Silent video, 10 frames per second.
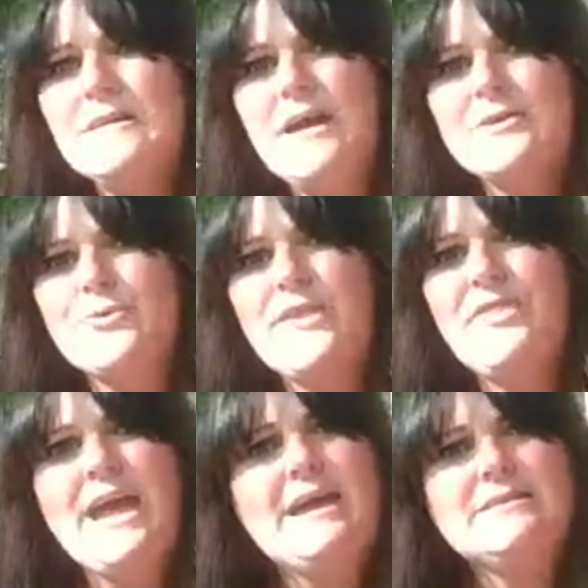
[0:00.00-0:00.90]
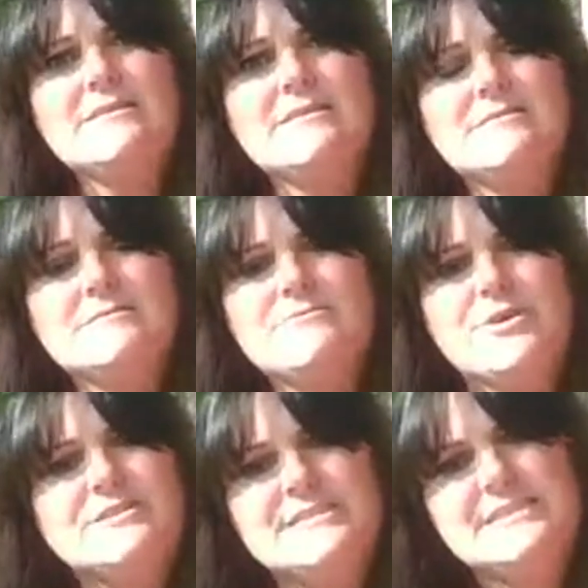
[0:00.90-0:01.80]
I read that
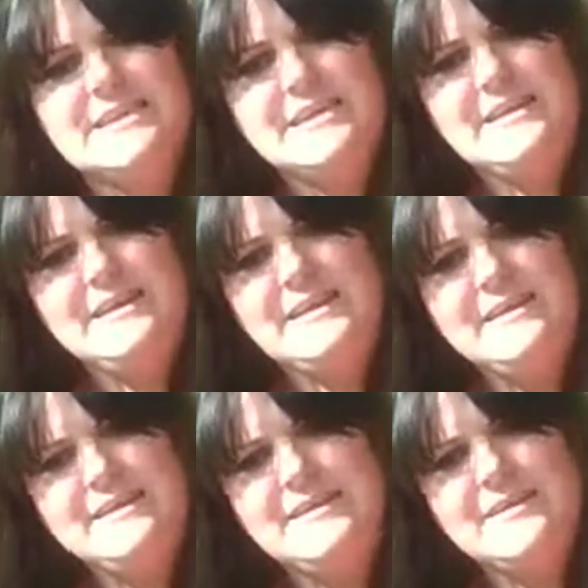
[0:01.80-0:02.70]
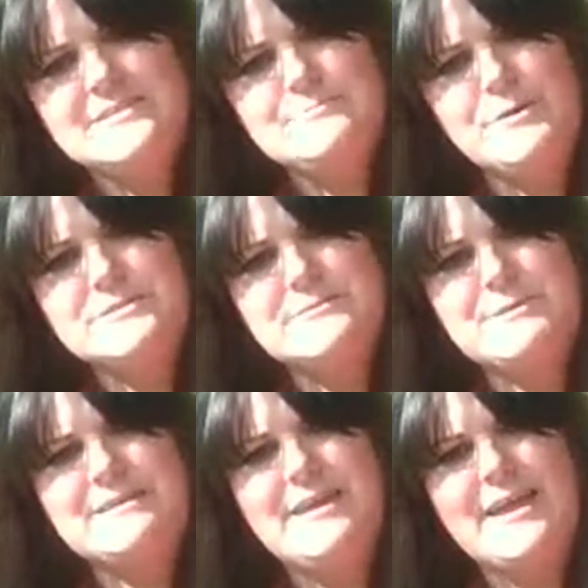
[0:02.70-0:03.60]
recently. It's supposed to
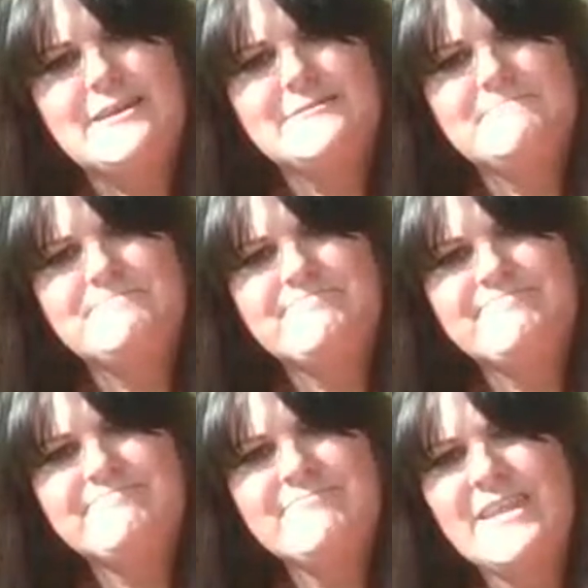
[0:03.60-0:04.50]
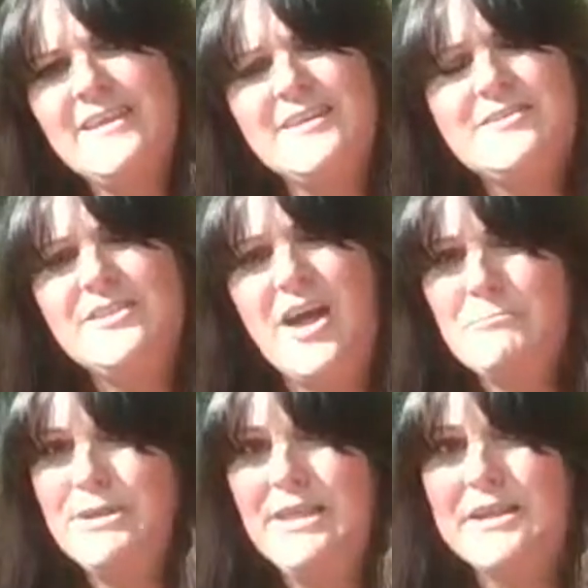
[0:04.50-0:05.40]
be like
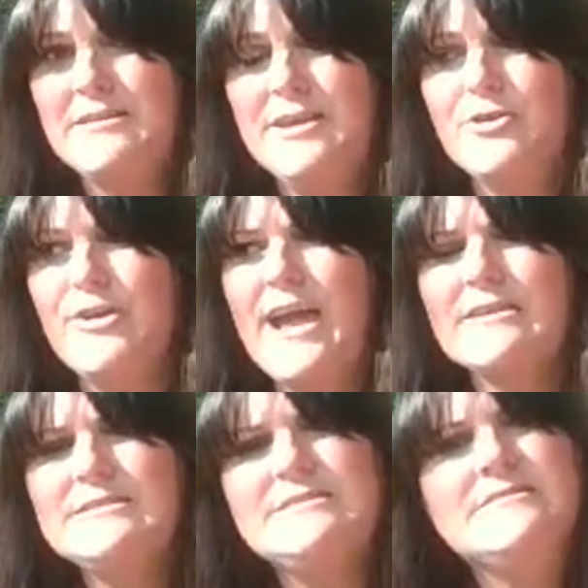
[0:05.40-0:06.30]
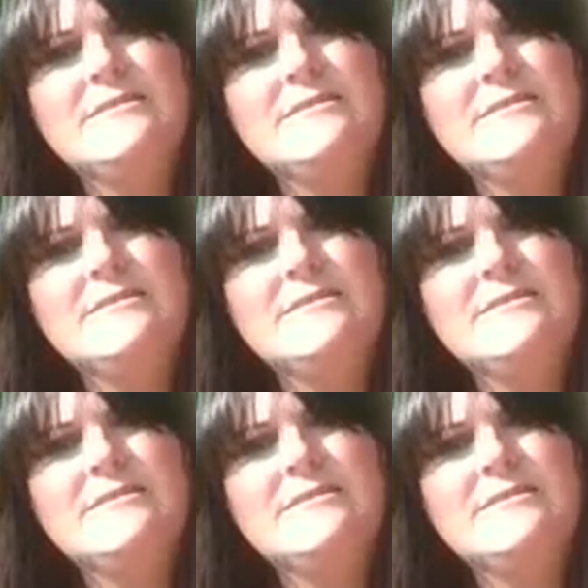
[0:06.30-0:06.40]
not politically correct.